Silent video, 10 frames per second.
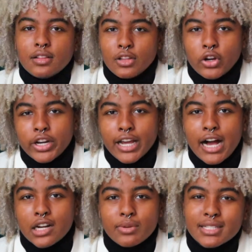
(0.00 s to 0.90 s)
Learning how
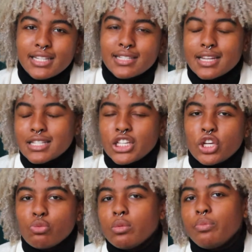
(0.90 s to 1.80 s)
to exist as a
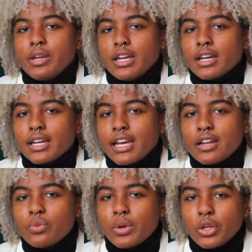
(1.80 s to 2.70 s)
human being
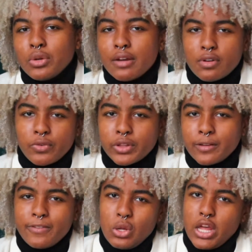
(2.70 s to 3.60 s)
again when you never really
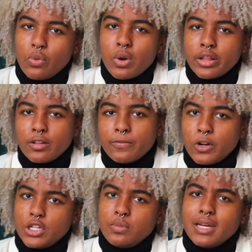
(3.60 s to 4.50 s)
felt like one in the
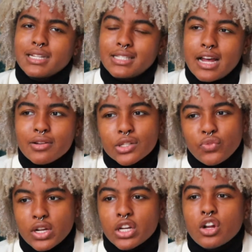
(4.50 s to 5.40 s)
first place sounds
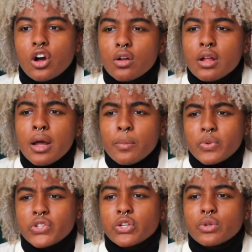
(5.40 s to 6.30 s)
fun and all,
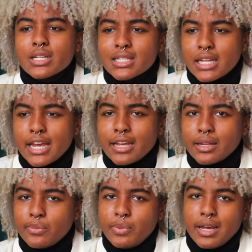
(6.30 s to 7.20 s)
but so does laying
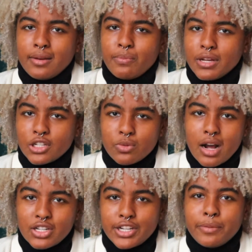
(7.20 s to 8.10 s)
in bed binge
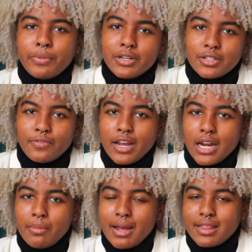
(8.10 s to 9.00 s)
watching a bunch of
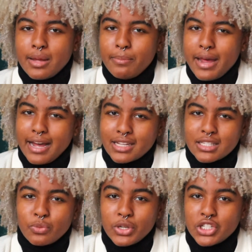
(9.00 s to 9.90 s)
anime that Mags
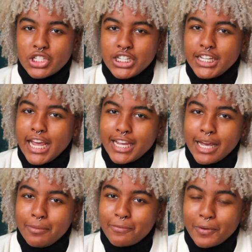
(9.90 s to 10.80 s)
wishes she
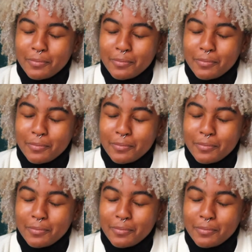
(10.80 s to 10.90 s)
gatekept from